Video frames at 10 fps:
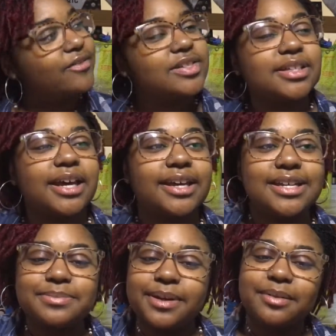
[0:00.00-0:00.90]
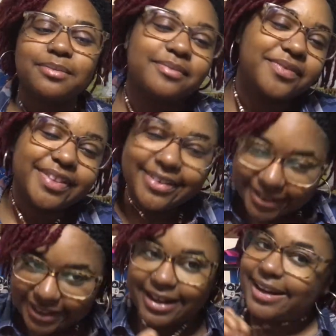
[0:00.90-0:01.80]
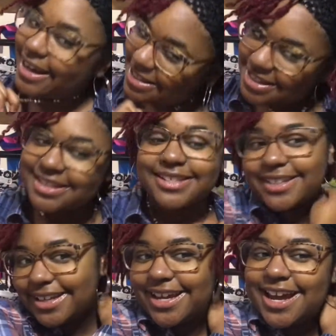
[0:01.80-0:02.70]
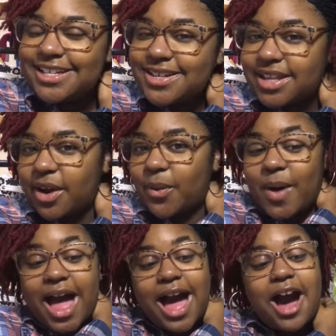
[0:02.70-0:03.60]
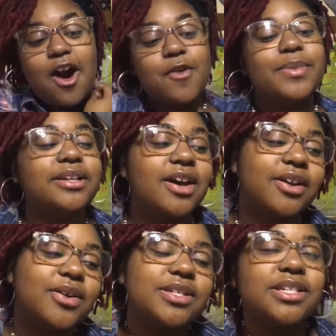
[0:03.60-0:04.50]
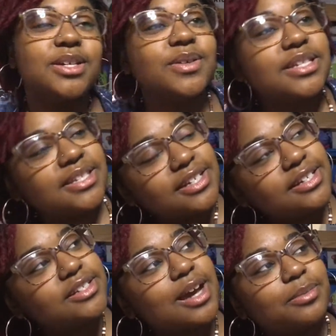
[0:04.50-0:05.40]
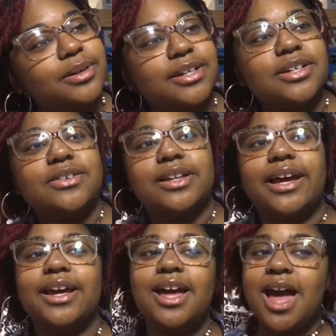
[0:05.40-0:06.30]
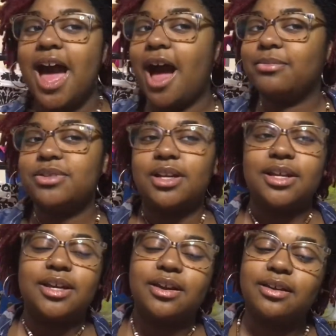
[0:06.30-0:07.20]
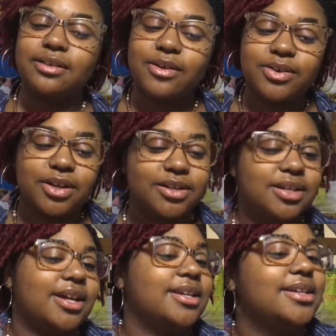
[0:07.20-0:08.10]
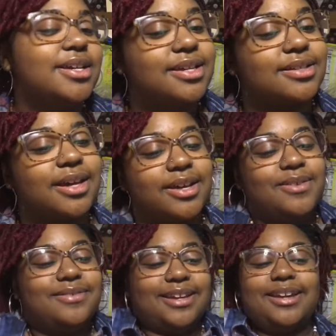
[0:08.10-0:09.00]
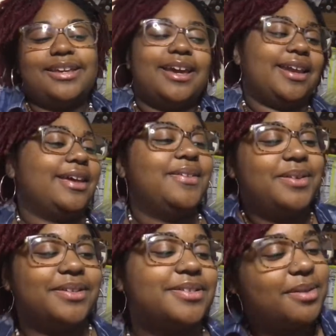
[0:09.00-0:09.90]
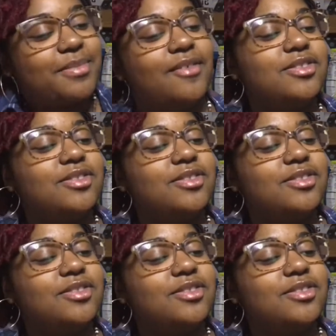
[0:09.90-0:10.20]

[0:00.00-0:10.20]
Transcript: I was like, yes, ma'am. Yes. She was like, wow, my daughter goes to UNC Chapel Hill. Like, I'm trying to get her to go to church like this. Like, you dedicated, you determined.